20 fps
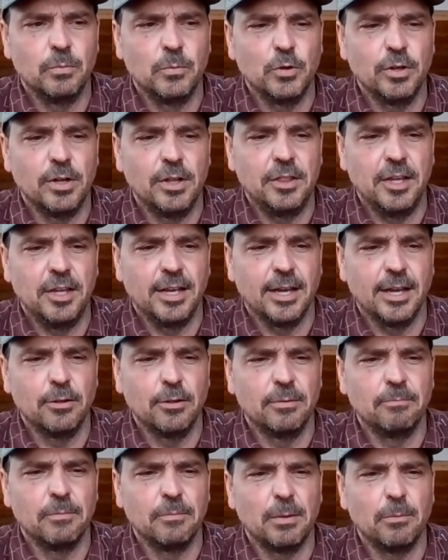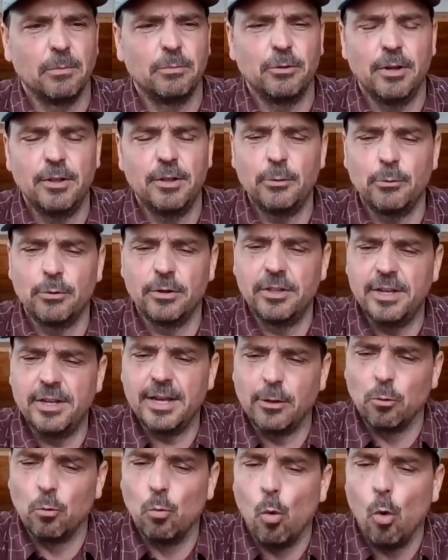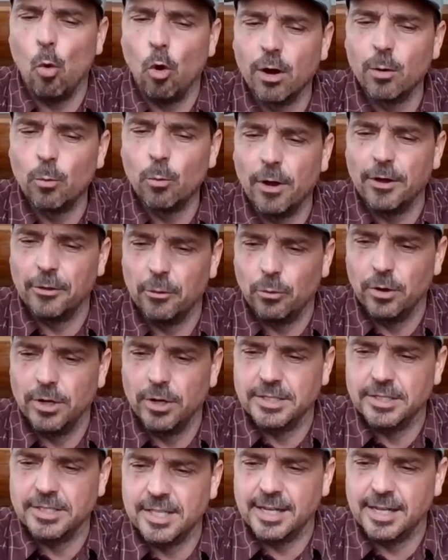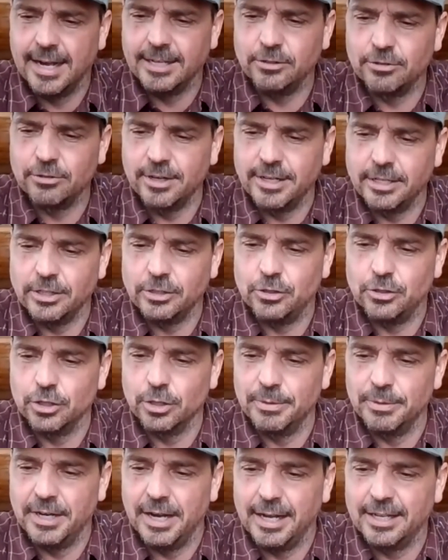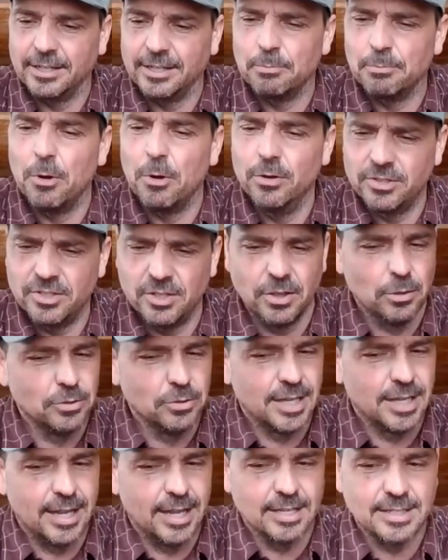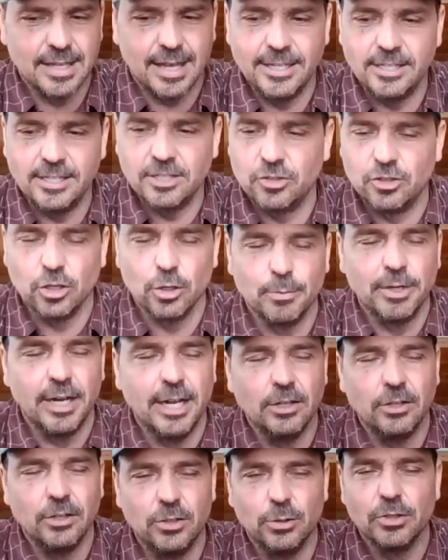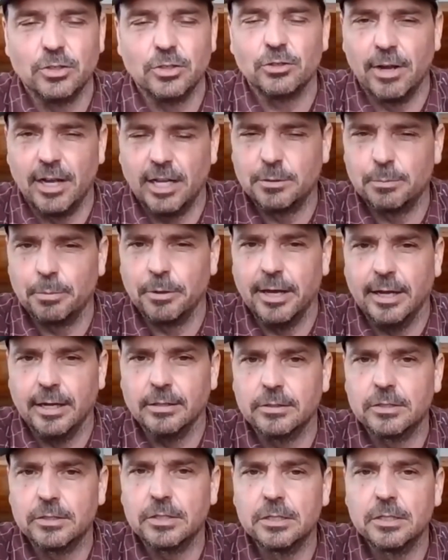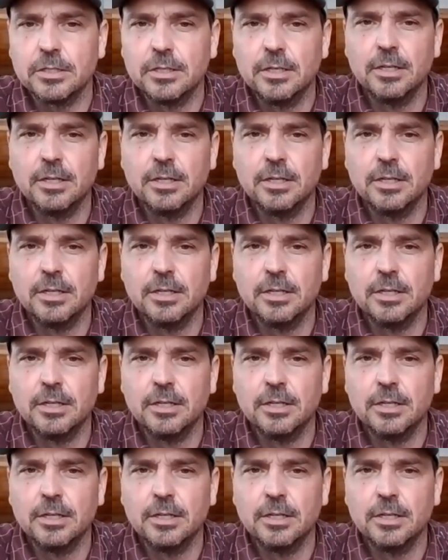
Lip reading: trying to think what are the other warm weather ones that I try to germinate, because most of those I guess I just germinate into as transplants.